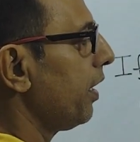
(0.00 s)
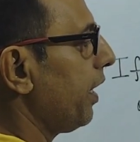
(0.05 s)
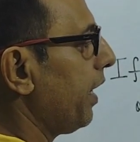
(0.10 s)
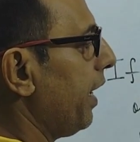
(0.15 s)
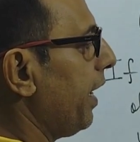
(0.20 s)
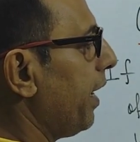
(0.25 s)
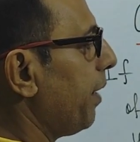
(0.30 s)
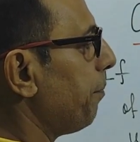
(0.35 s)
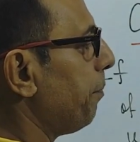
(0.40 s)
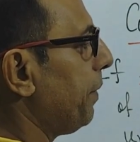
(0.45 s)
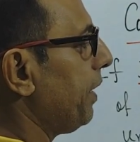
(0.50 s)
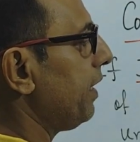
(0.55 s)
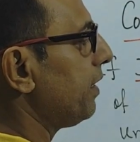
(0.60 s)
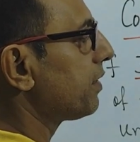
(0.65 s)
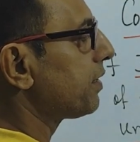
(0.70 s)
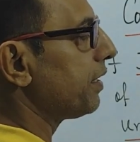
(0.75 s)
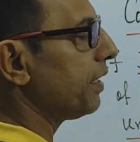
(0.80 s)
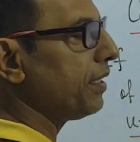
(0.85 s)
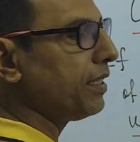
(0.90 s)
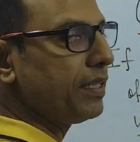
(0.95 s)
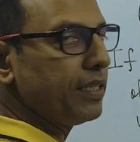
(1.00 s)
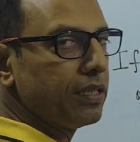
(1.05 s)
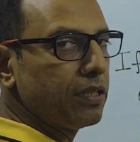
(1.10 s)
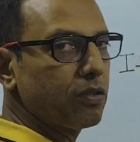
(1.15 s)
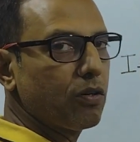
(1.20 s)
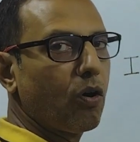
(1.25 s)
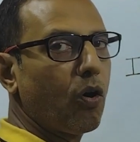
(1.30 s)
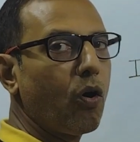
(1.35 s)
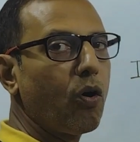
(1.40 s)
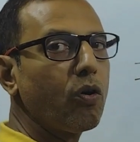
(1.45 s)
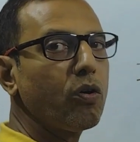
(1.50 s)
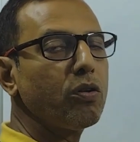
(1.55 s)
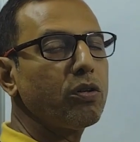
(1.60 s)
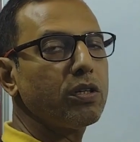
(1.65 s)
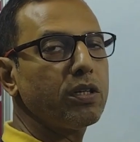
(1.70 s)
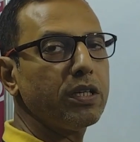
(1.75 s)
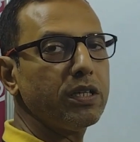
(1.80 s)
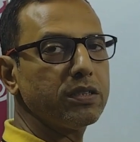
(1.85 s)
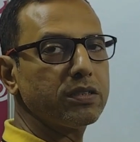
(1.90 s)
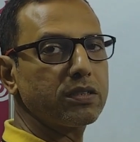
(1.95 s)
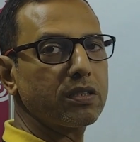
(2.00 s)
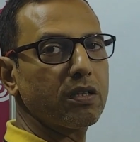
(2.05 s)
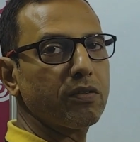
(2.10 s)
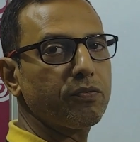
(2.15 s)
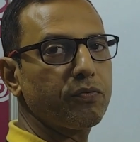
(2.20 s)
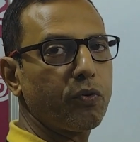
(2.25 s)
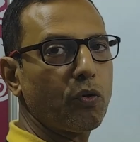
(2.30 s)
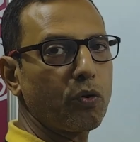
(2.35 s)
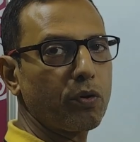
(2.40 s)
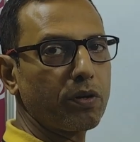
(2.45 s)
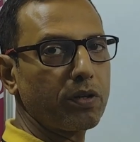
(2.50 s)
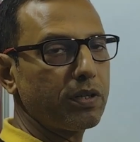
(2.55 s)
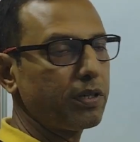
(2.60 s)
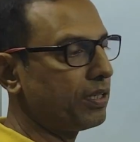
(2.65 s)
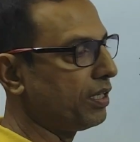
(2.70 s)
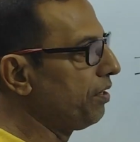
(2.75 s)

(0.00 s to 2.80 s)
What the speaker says: A, B, C, D, all these four